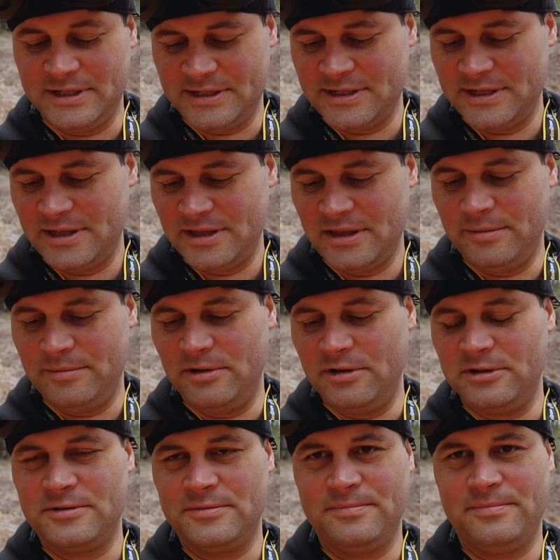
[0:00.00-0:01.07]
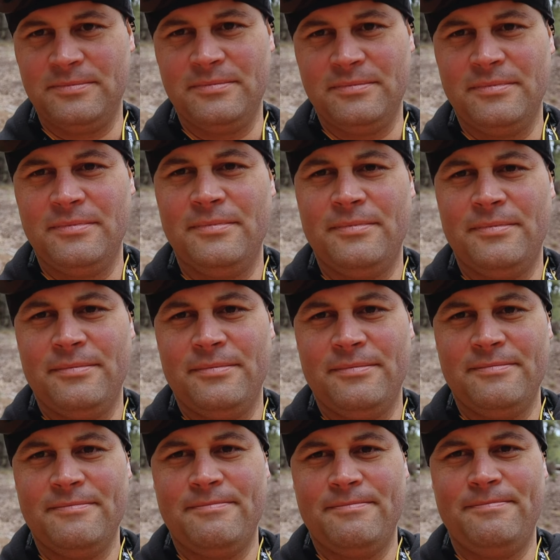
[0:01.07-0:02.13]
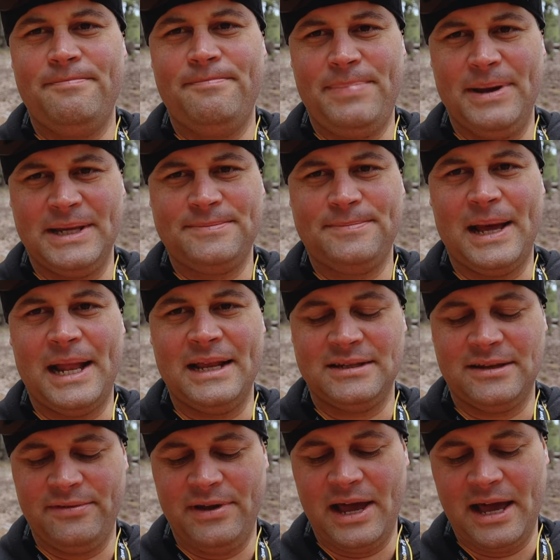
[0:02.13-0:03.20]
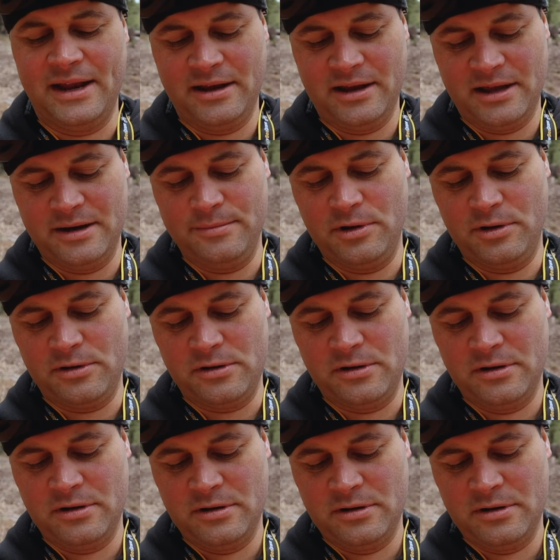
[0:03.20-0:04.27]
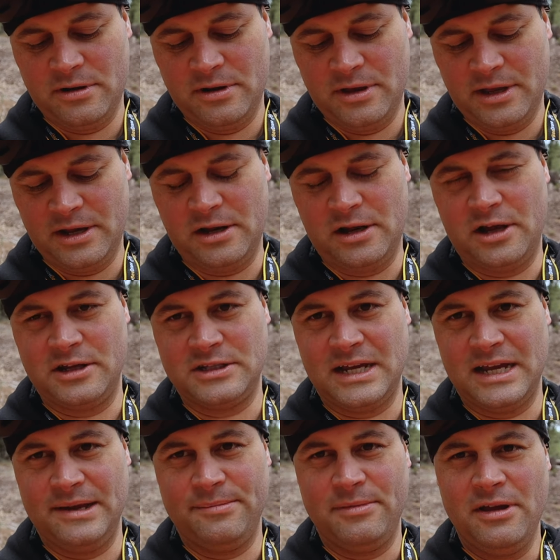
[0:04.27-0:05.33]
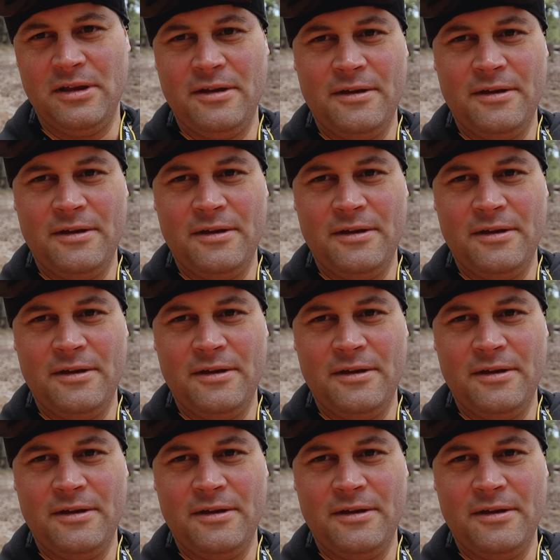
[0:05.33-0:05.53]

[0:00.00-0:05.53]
is the most best balance I've had in a motor in a long time.